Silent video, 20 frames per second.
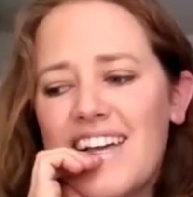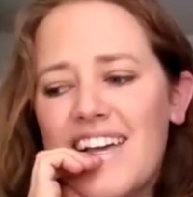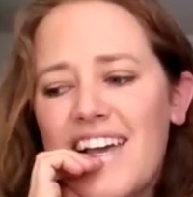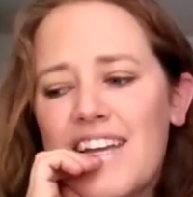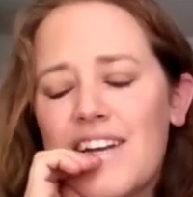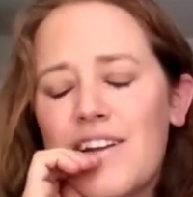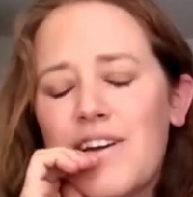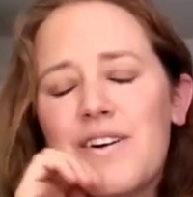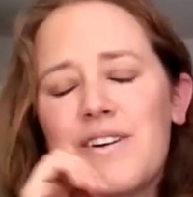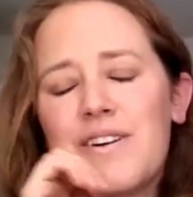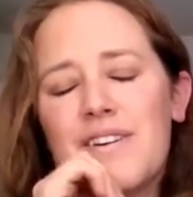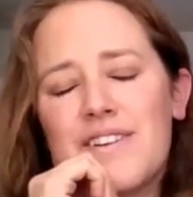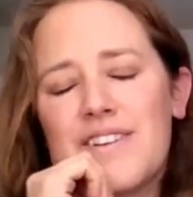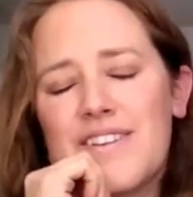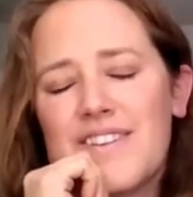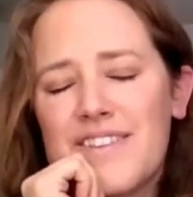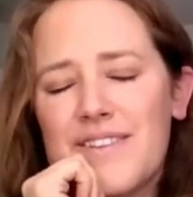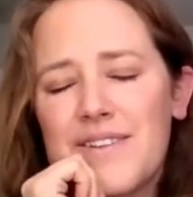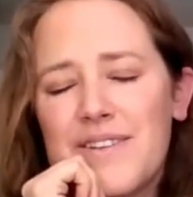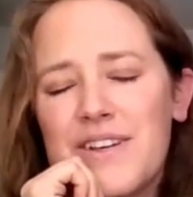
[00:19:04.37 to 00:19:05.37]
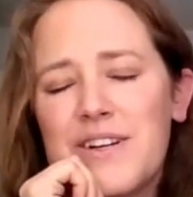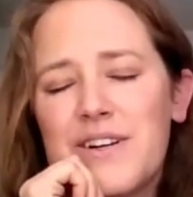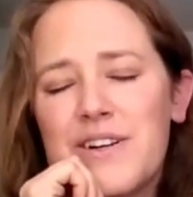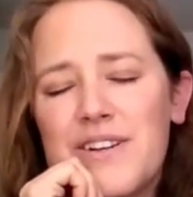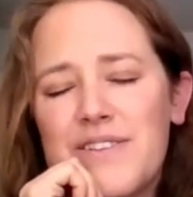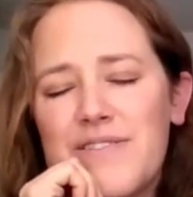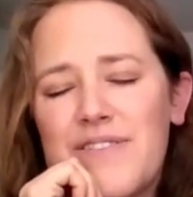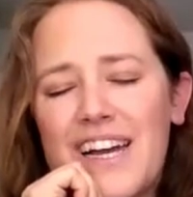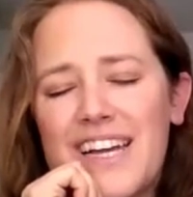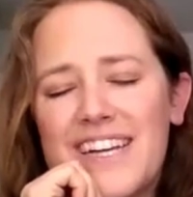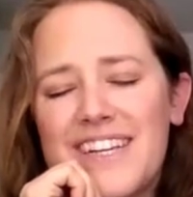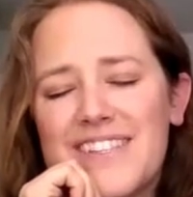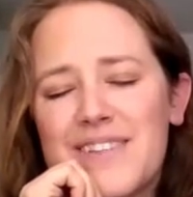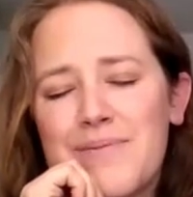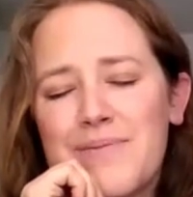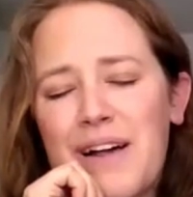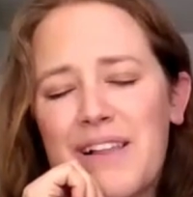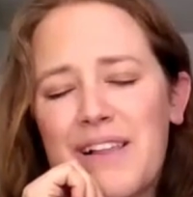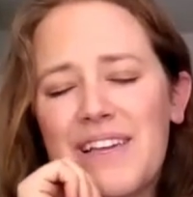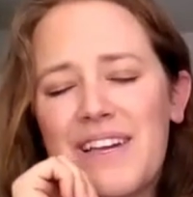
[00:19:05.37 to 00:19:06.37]
And uh, your advice
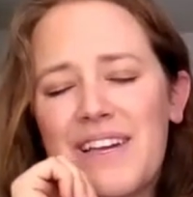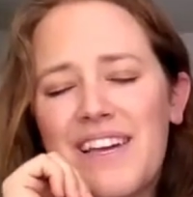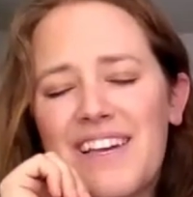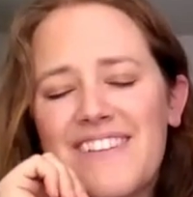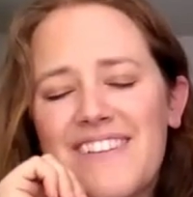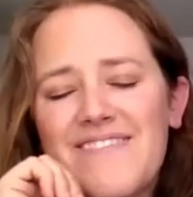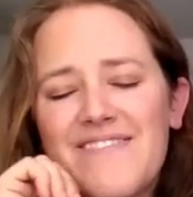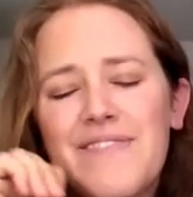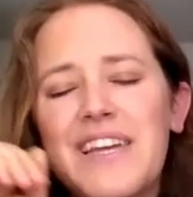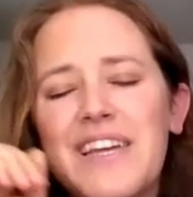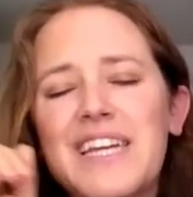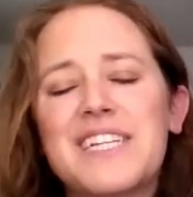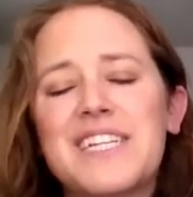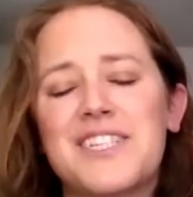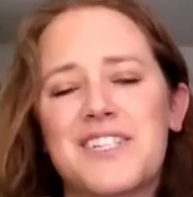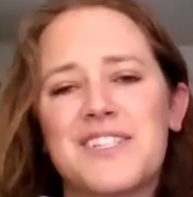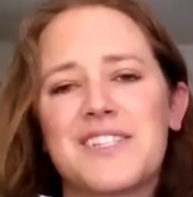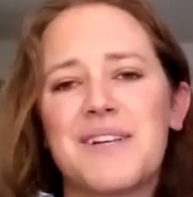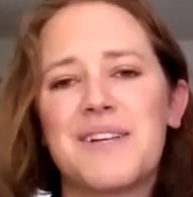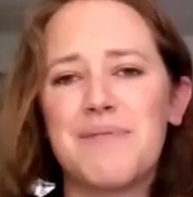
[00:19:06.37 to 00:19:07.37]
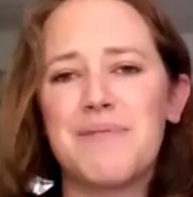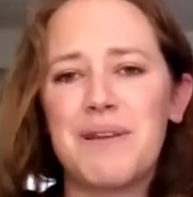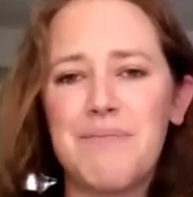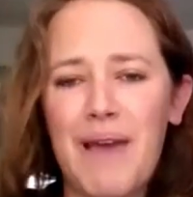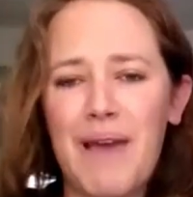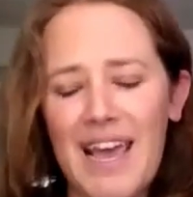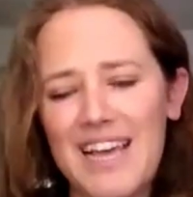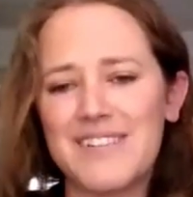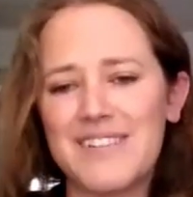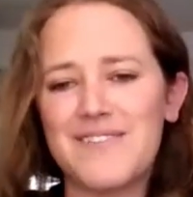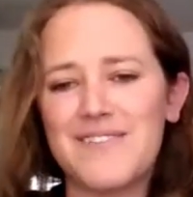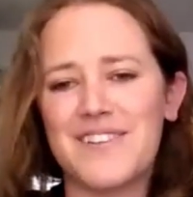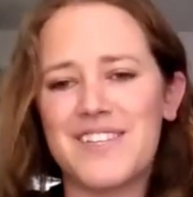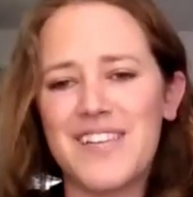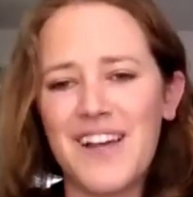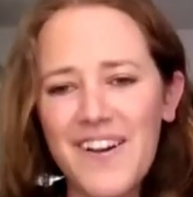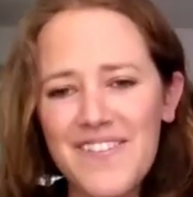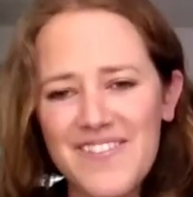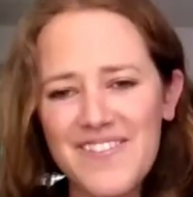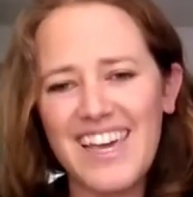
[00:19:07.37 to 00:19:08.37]
about like making sure somebody pays for
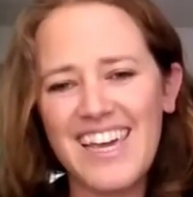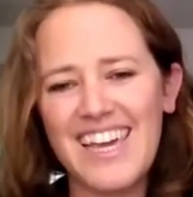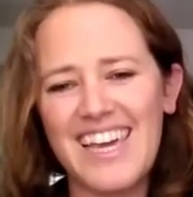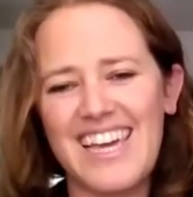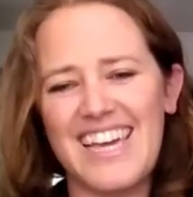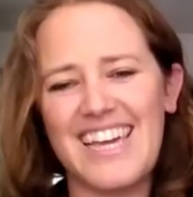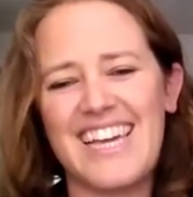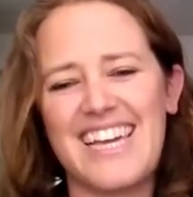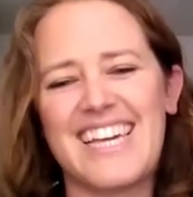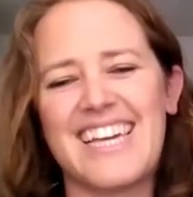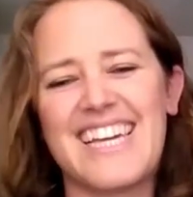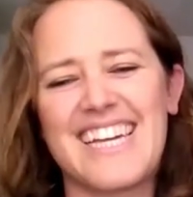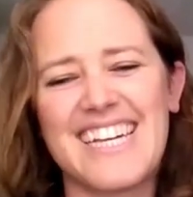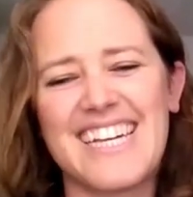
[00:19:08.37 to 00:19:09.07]
something.